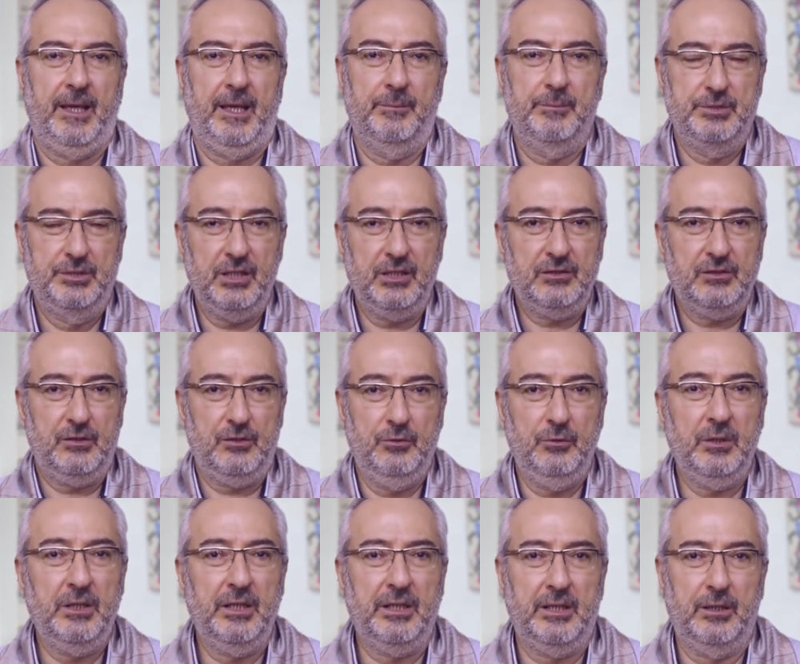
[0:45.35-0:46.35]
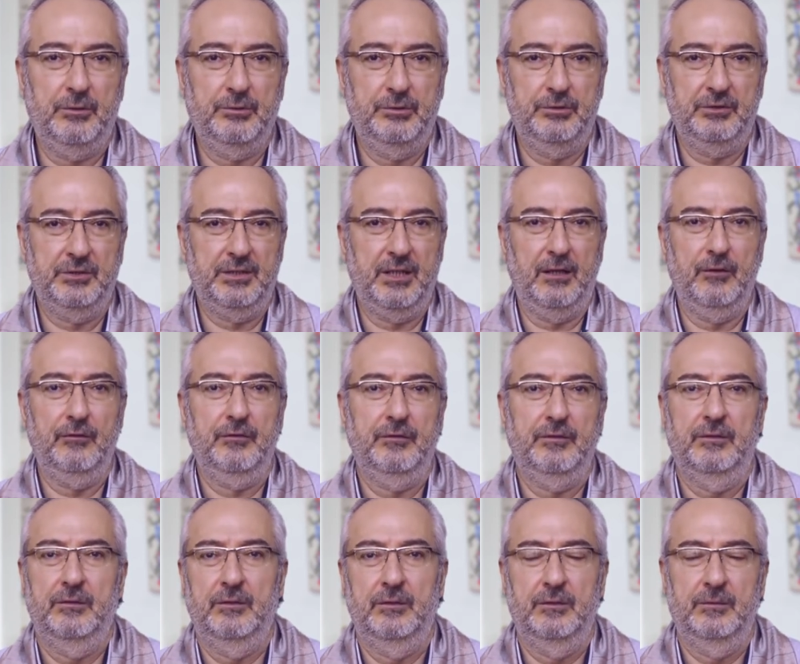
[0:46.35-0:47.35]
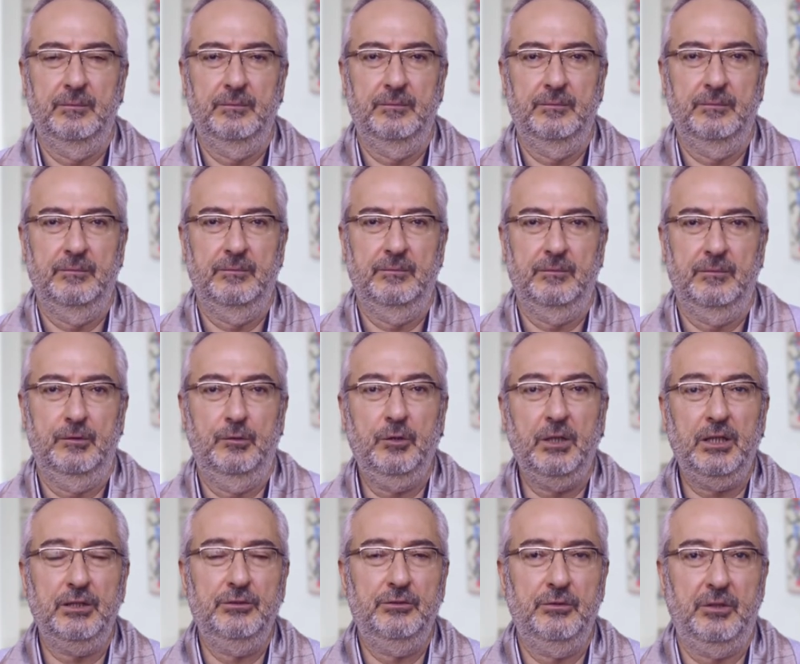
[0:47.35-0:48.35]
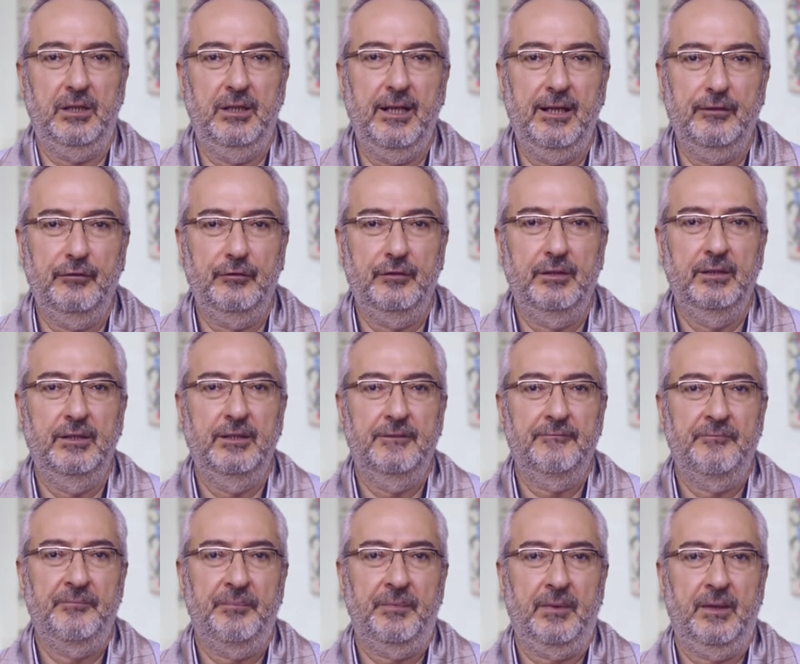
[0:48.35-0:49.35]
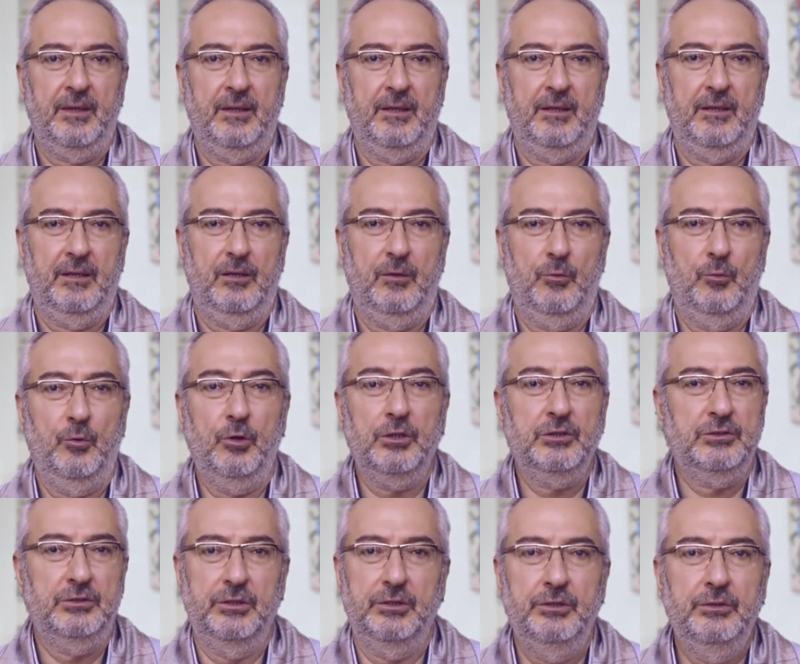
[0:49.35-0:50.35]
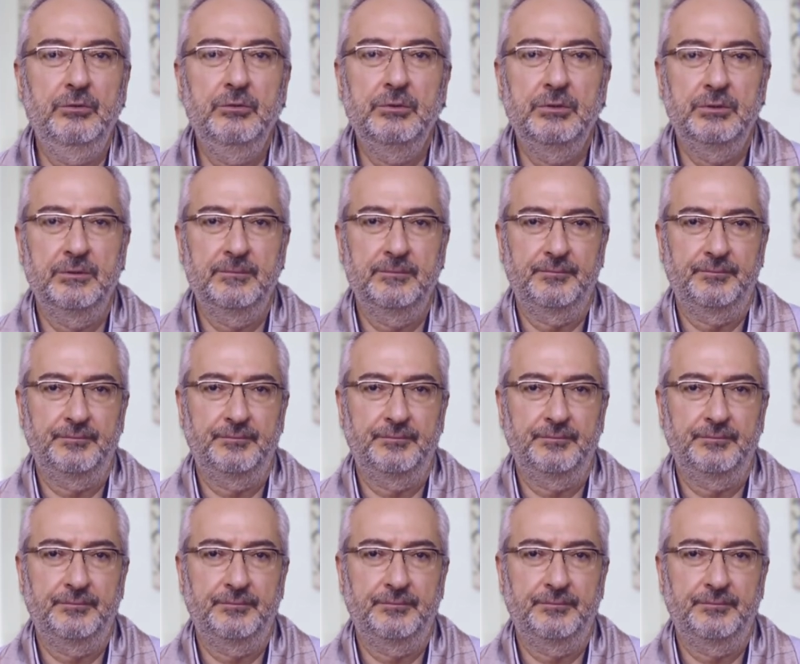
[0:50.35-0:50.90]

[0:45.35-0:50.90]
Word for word: And just look around yourself. Look at your life. Watch the news.